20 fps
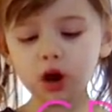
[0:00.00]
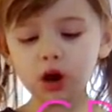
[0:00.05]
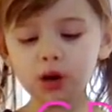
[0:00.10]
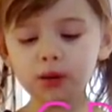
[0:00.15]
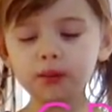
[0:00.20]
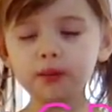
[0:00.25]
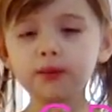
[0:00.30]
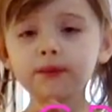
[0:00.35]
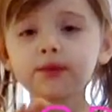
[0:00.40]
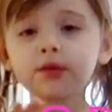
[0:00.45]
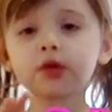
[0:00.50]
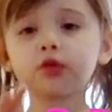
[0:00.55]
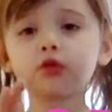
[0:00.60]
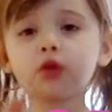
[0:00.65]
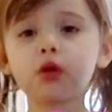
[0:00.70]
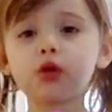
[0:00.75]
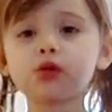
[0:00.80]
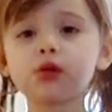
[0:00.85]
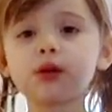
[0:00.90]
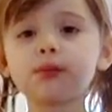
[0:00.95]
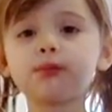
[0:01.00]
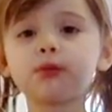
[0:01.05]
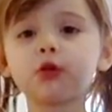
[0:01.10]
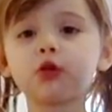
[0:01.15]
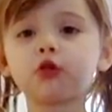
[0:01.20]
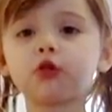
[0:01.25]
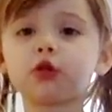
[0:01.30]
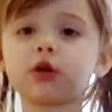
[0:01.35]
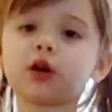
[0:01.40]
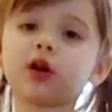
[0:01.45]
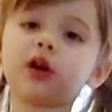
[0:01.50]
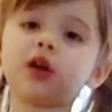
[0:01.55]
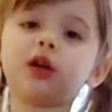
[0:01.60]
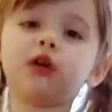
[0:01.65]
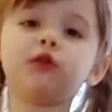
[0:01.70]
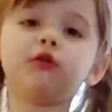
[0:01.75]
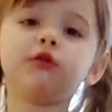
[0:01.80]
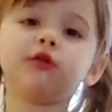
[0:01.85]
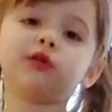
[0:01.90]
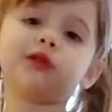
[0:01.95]
get the help of a grown-up when
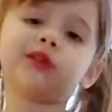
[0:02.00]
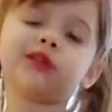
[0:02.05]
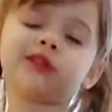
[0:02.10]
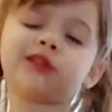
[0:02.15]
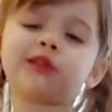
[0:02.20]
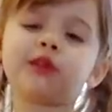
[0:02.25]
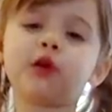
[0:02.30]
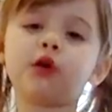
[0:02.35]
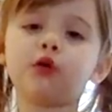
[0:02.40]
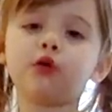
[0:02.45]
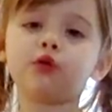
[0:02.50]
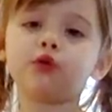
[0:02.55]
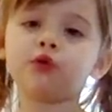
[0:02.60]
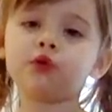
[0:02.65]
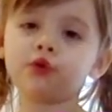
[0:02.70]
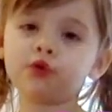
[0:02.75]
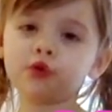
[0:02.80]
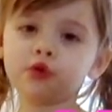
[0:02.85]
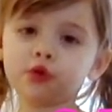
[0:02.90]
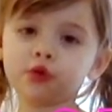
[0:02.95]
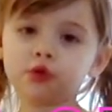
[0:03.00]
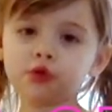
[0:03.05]
you're gonna use the stove.